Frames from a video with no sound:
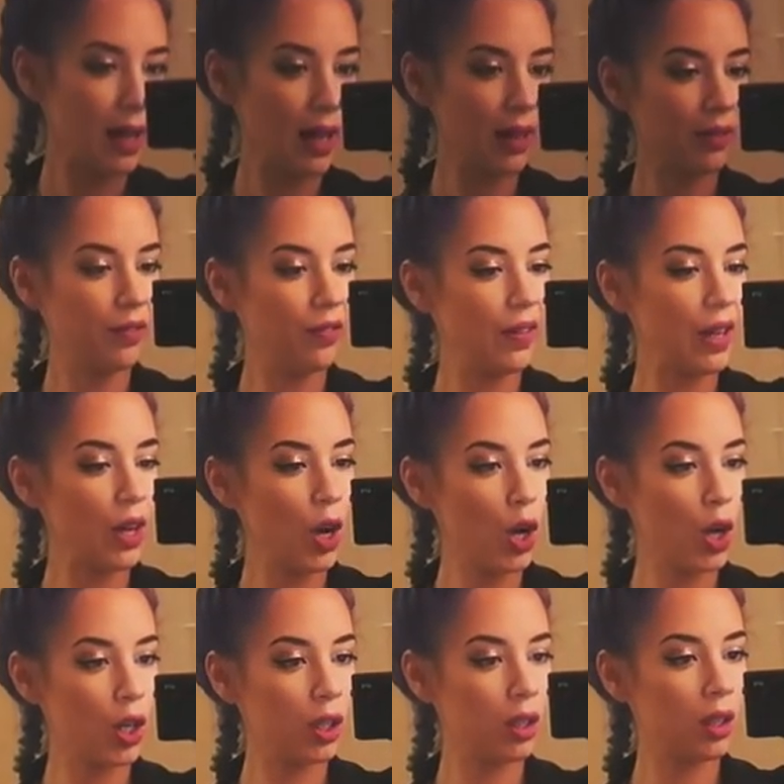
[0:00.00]
Outfit
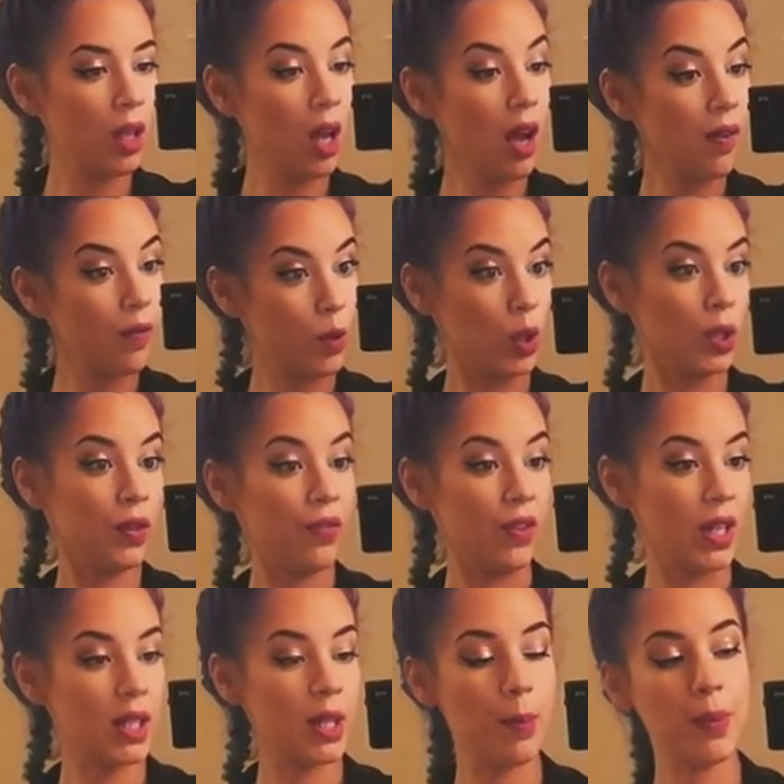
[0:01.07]
on, I've gone
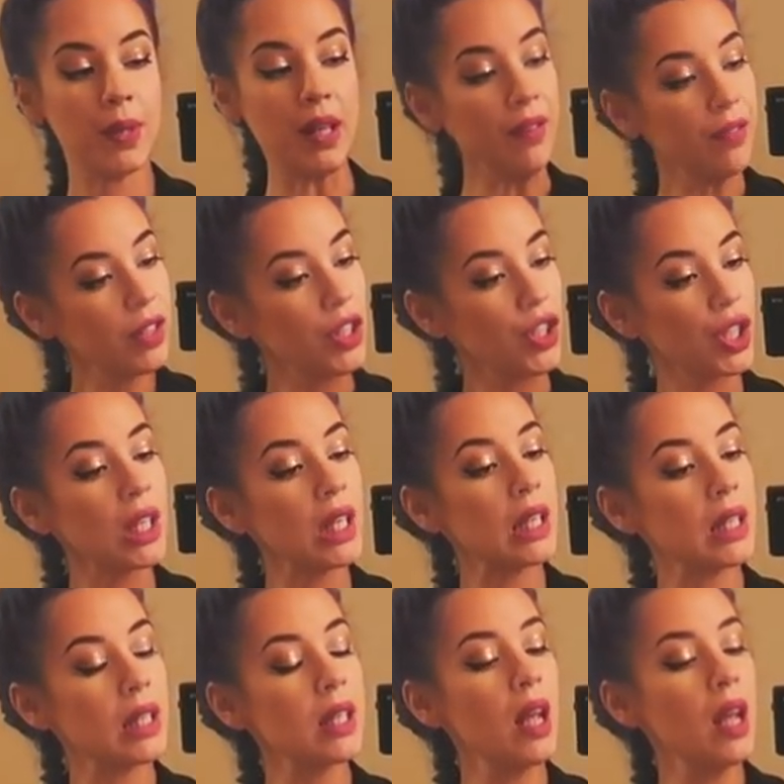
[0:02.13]
for some different
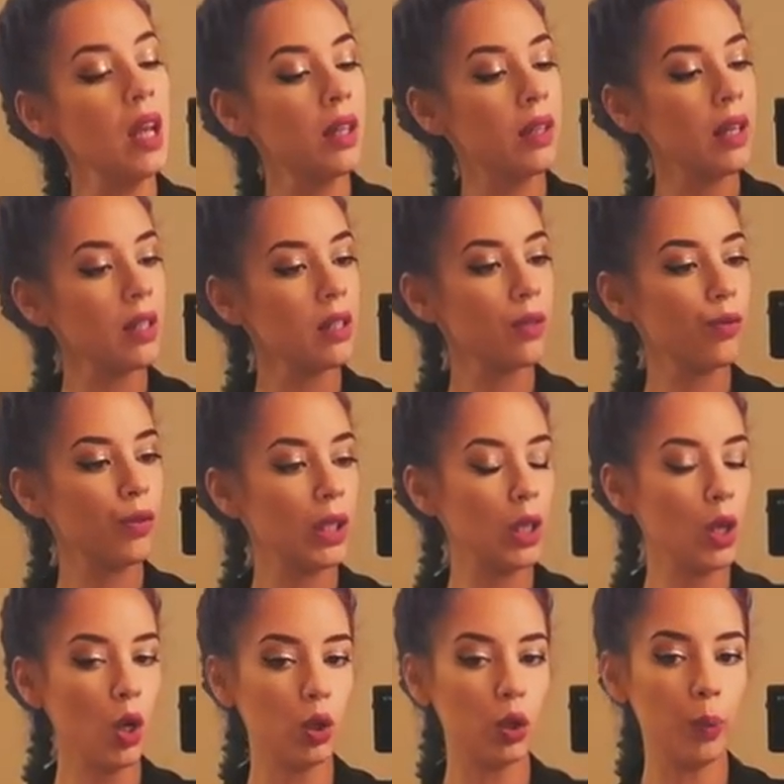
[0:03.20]
jeans. These are
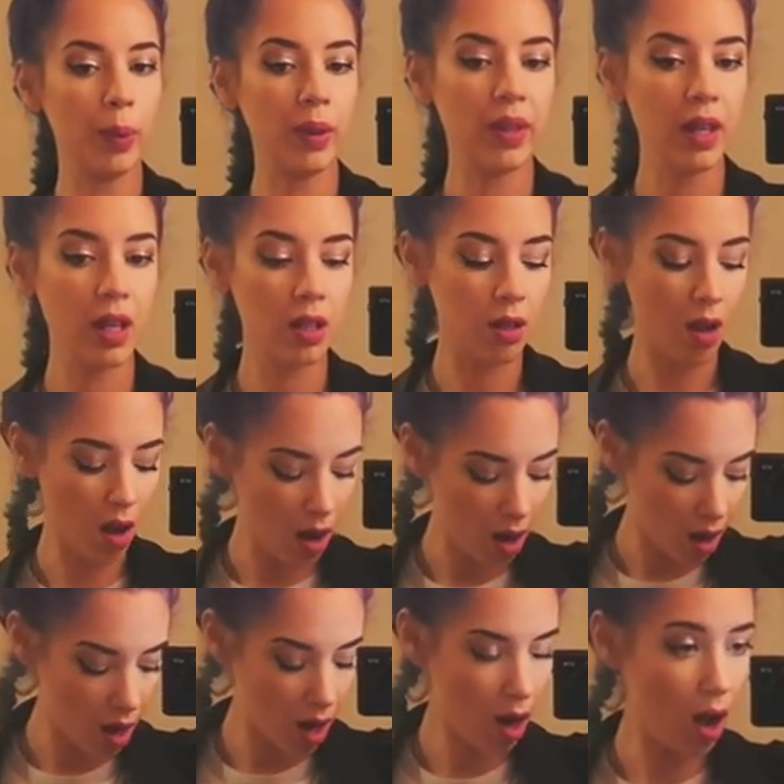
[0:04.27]
really old, but these
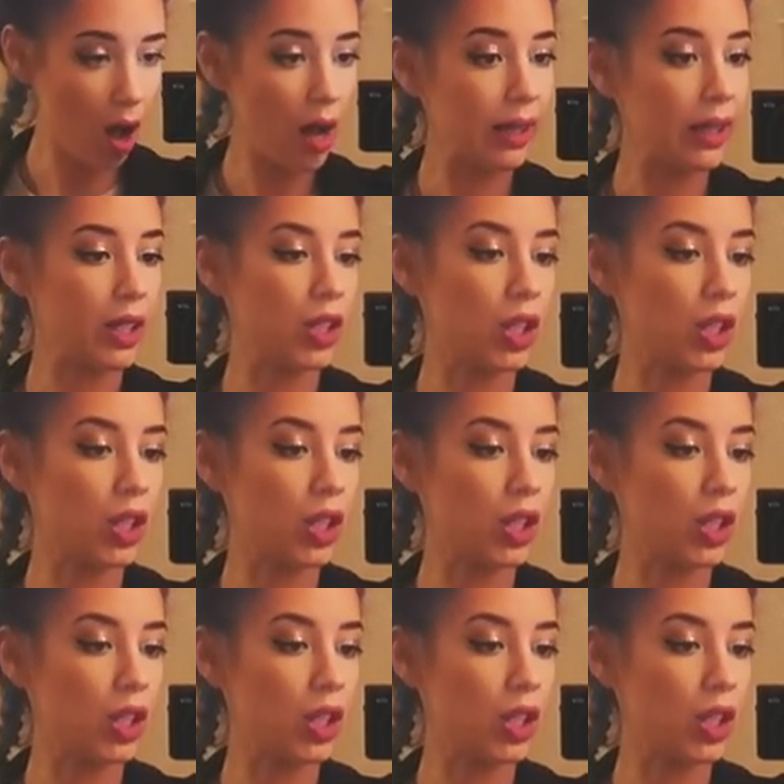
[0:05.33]
are khaki